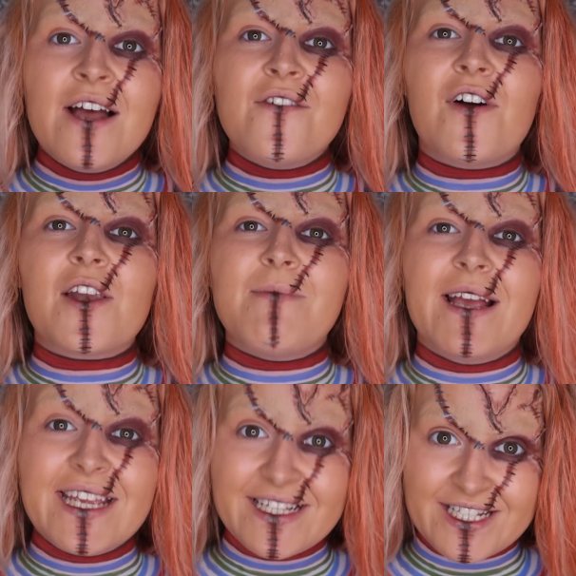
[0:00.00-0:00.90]
Follow my
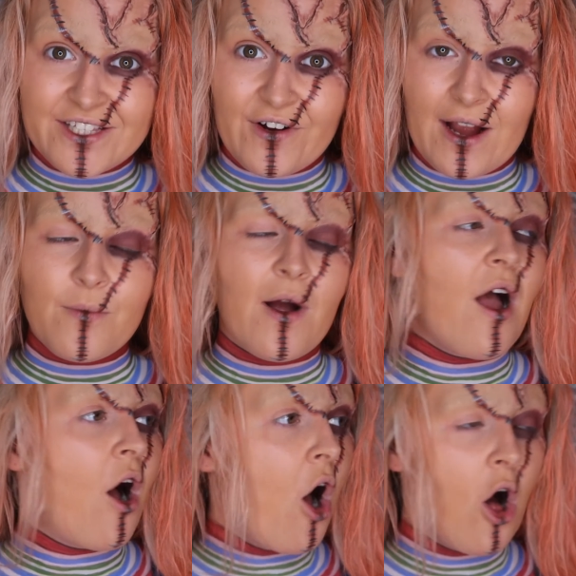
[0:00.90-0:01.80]
Instagram
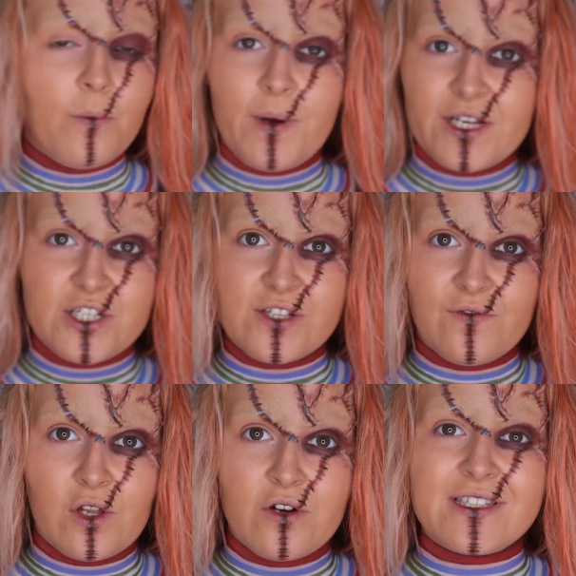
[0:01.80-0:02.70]
where all pictures of
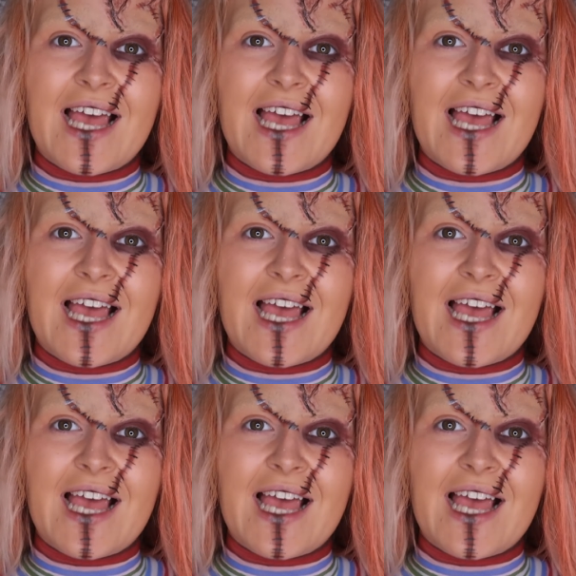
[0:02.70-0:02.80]
looks